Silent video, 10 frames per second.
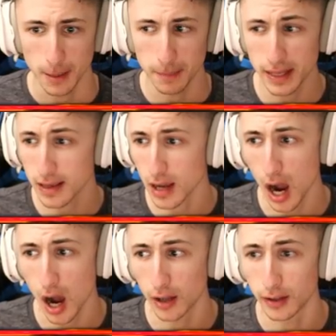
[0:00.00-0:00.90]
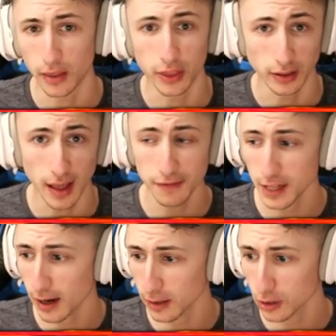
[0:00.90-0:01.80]
being on the left
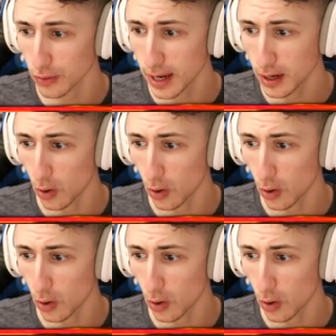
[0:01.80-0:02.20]
side of the screen